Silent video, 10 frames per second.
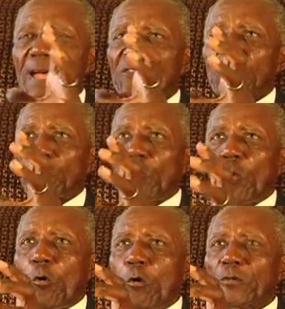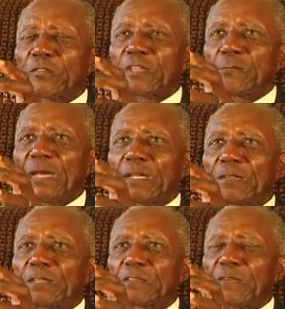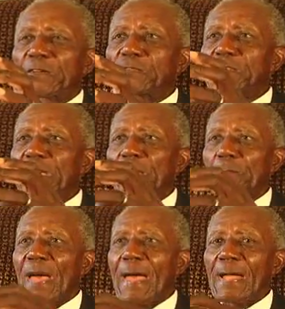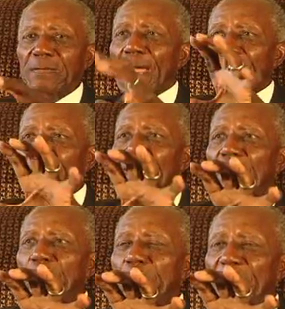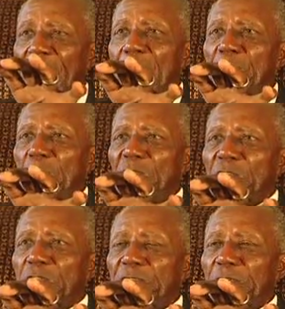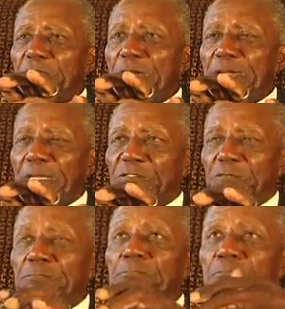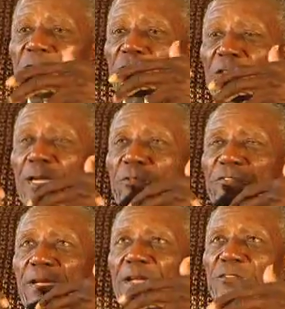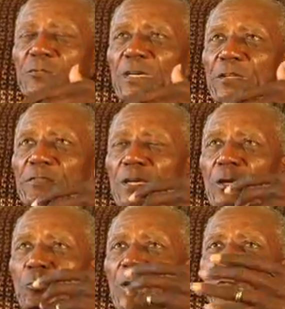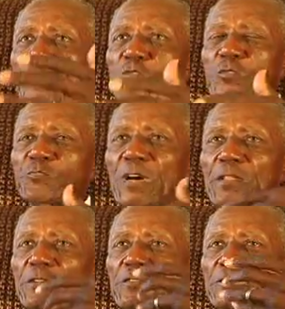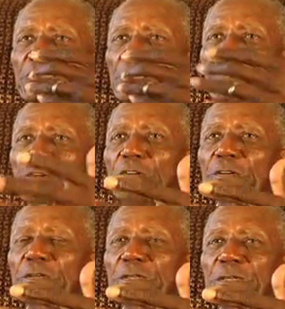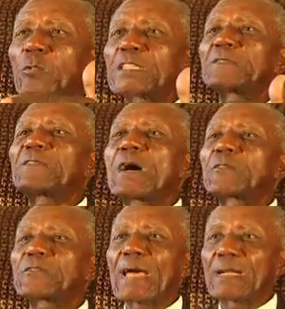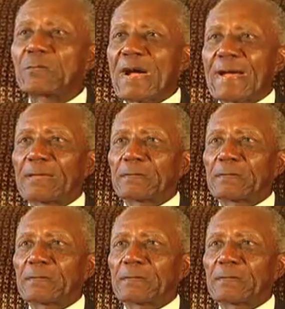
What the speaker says: after the war, you see, many of these veterans came back and they became members of the fraternities. So they were saying to us, we want you brothers to learn what the founders had in mind.